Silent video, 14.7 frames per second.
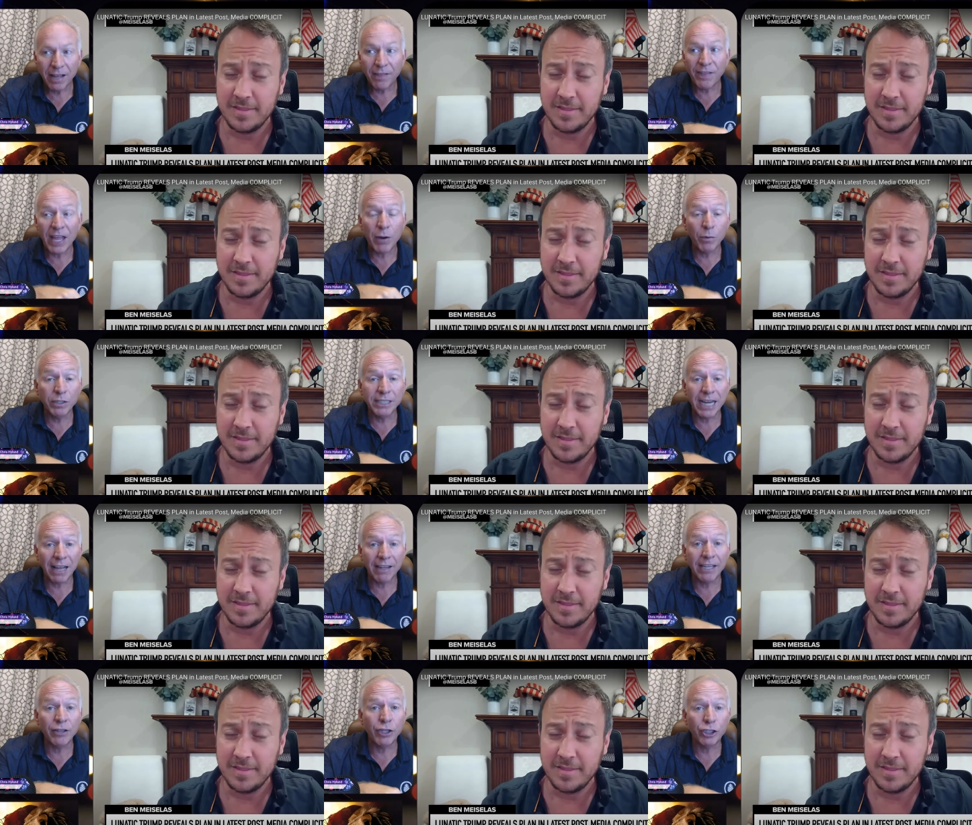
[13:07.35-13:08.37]
Speaker 1: They were
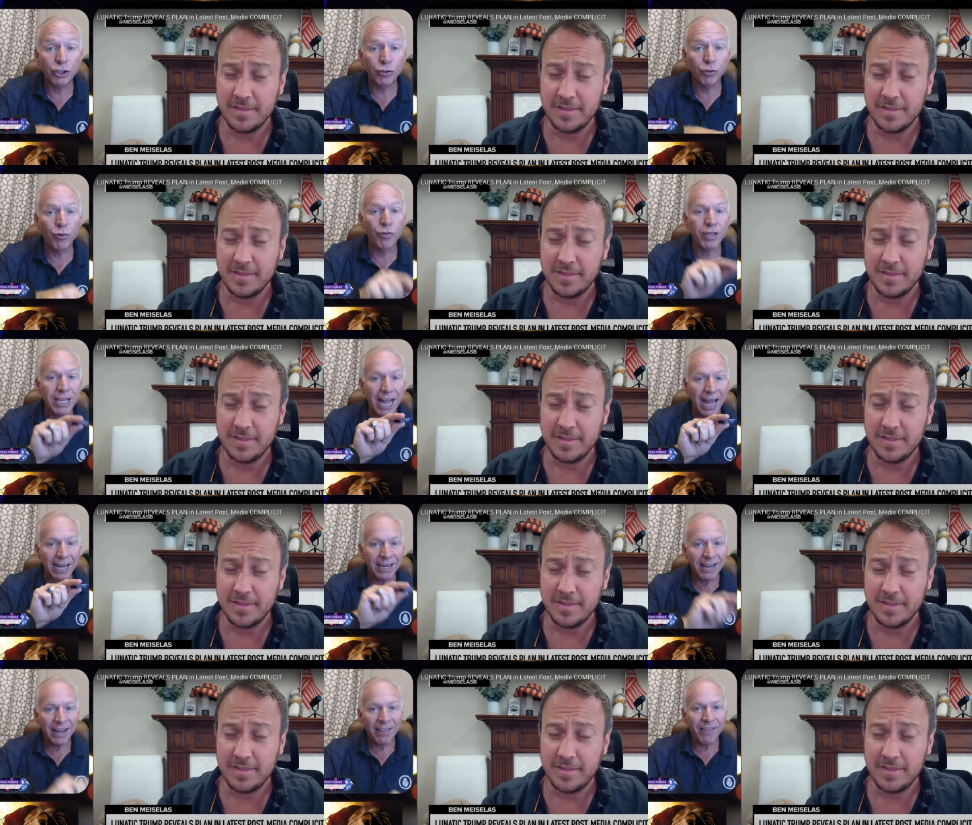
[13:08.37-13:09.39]
telling the truth, yet
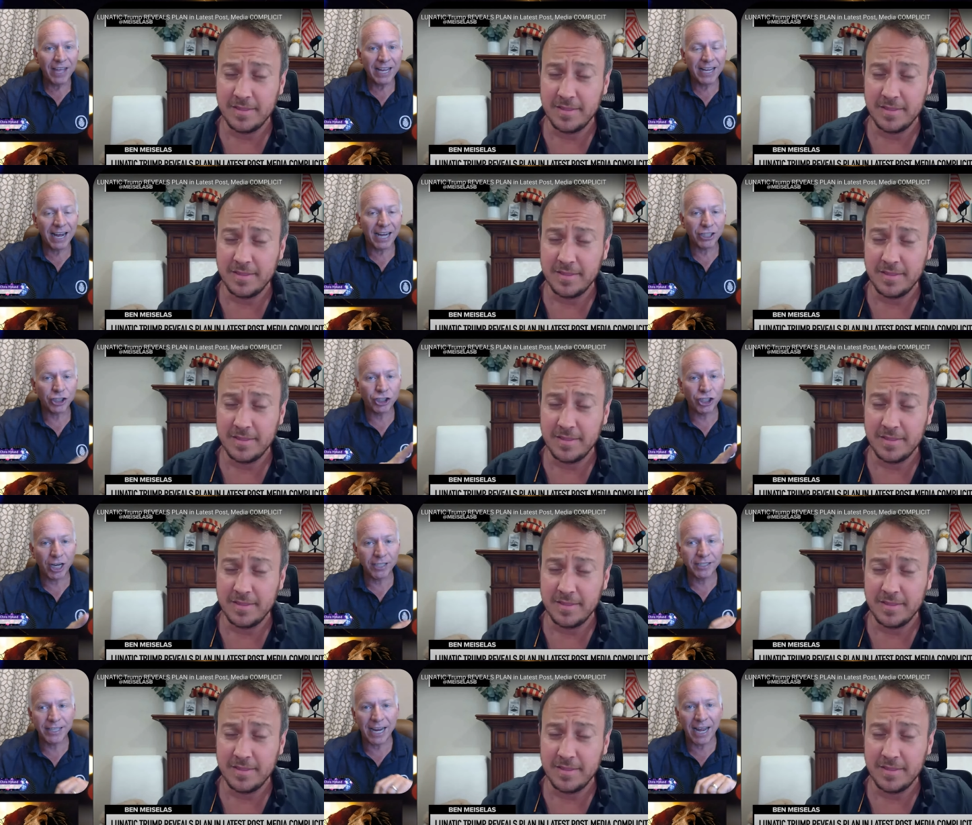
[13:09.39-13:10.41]
they got shut
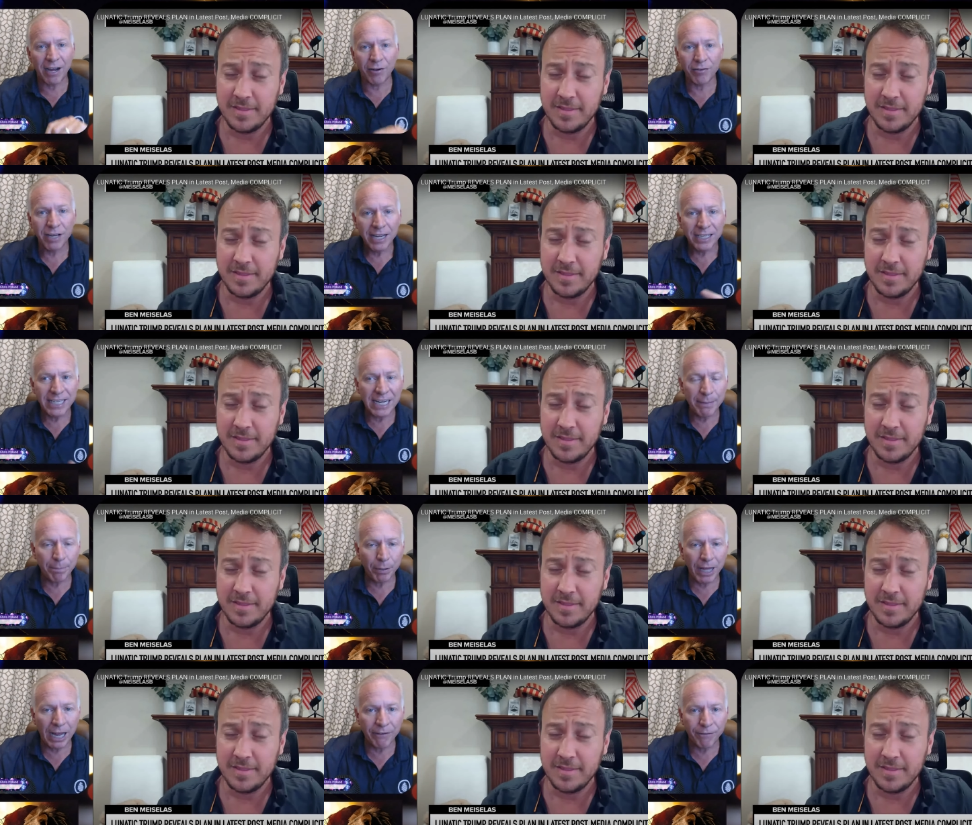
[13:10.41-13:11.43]
down,
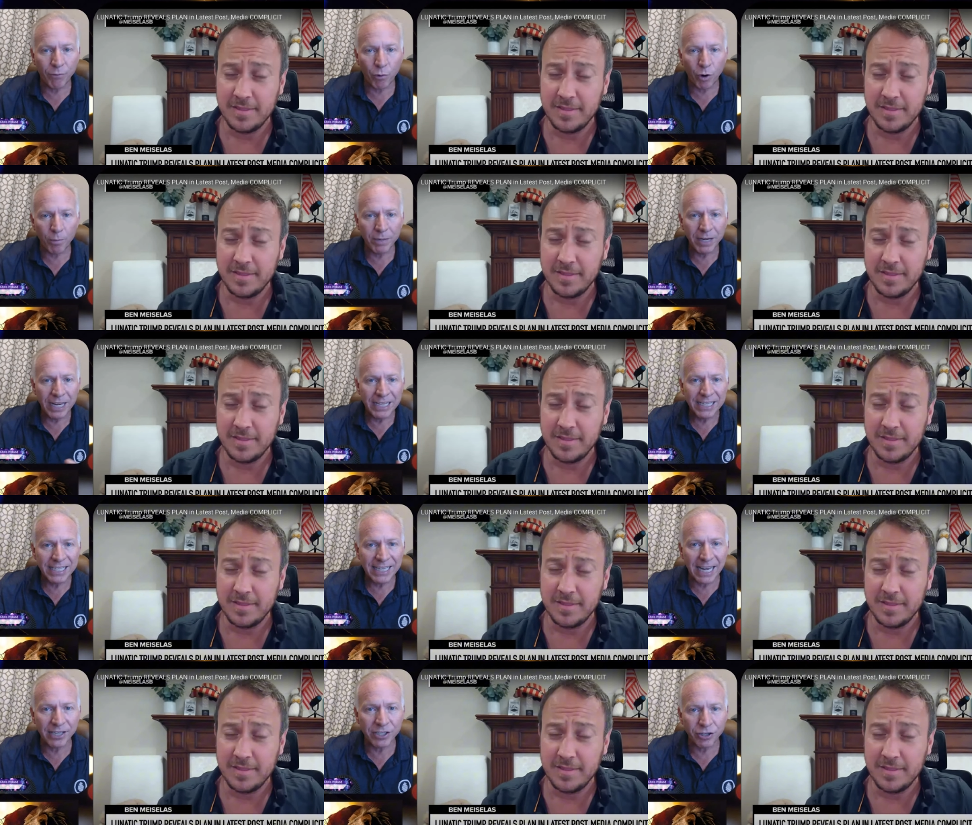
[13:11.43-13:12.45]
deplatformed,
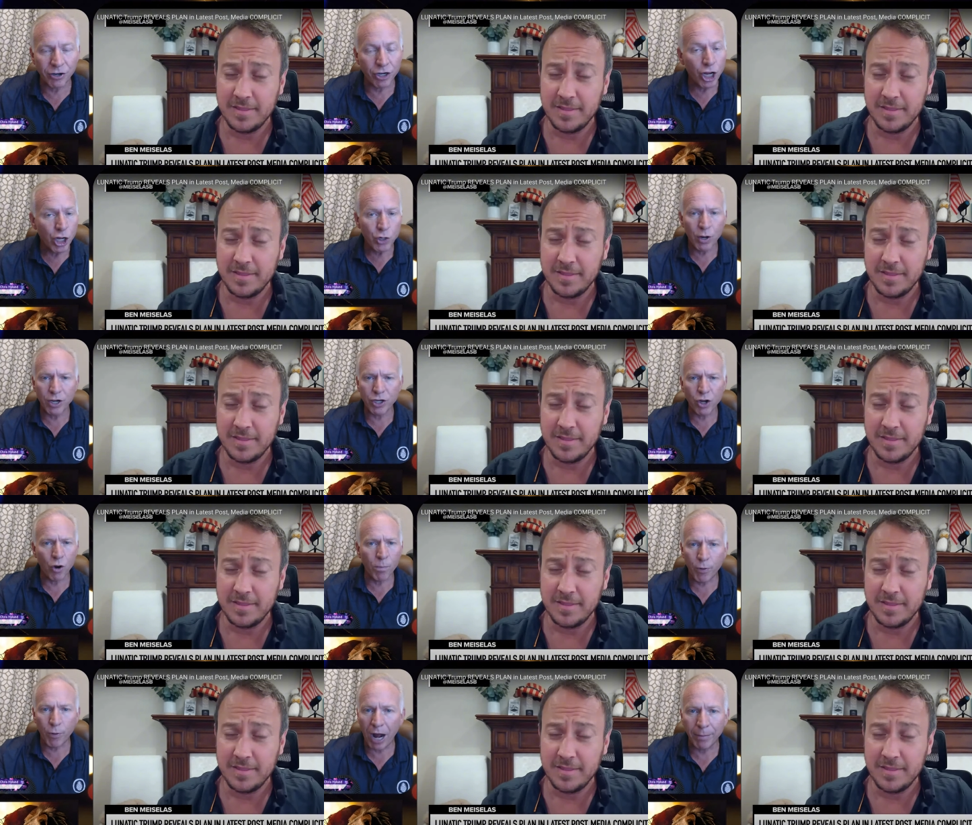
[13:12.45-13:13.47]
censored. You had no
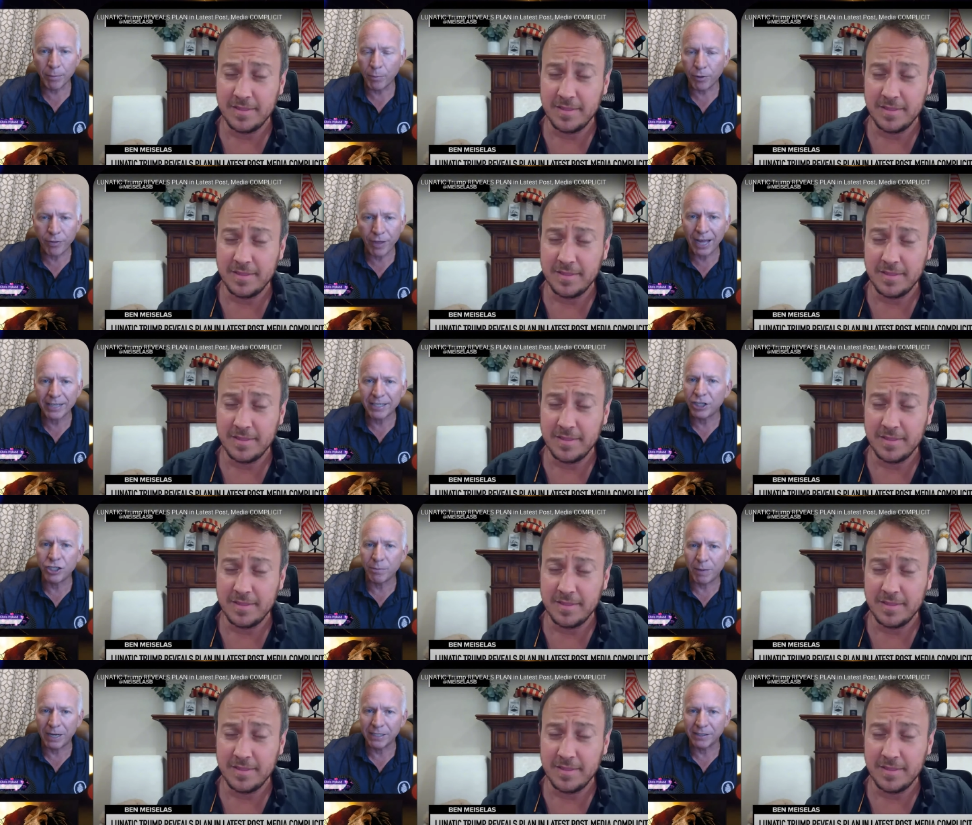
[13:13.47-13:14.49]
problem with that, did you,
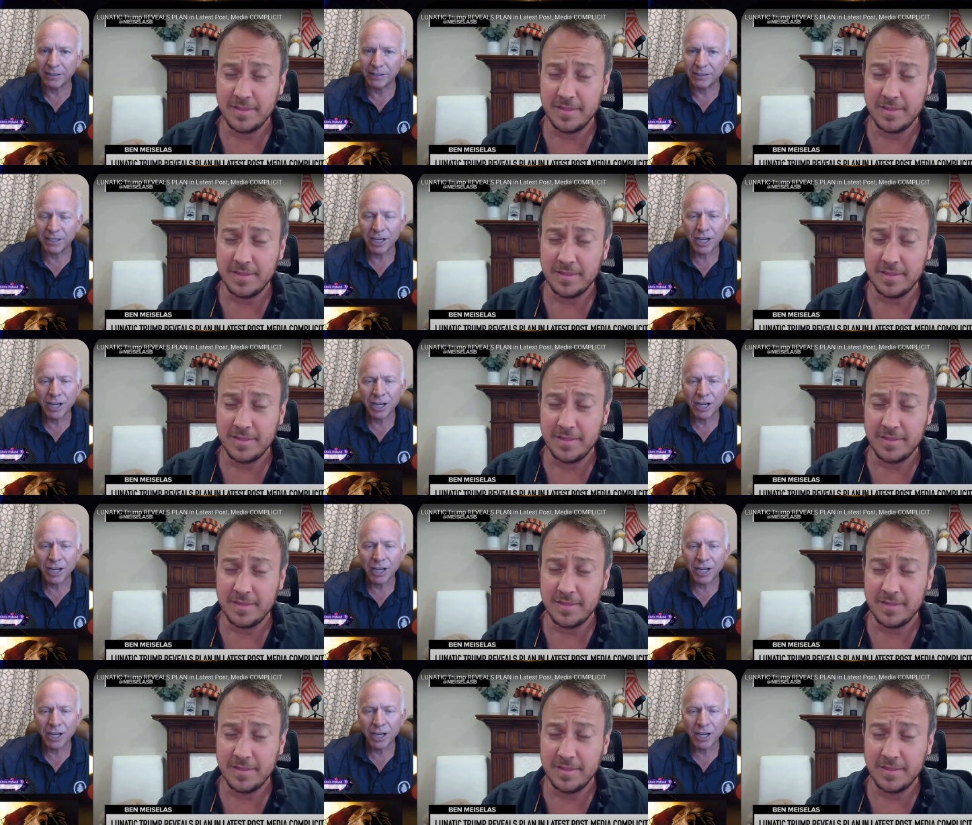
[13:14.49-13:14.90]
Meiselas?